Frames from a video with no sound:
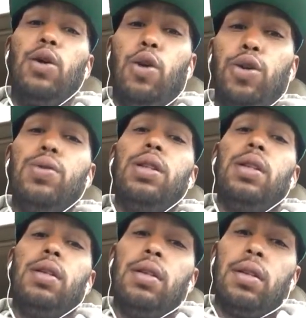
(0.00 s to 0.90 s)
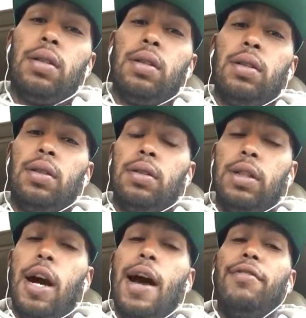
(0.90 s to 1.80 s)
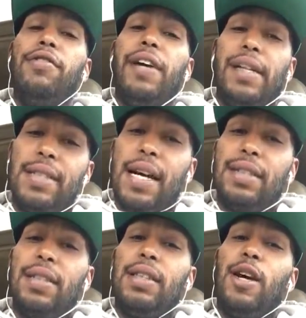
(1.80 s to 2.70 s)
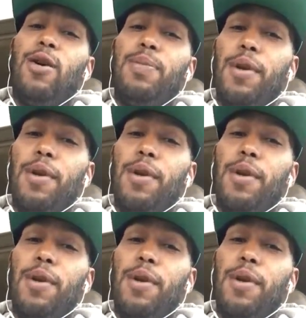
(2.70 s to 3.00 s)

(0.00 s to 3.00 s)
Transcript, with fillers: loyalty. Y'all have a fantastic day on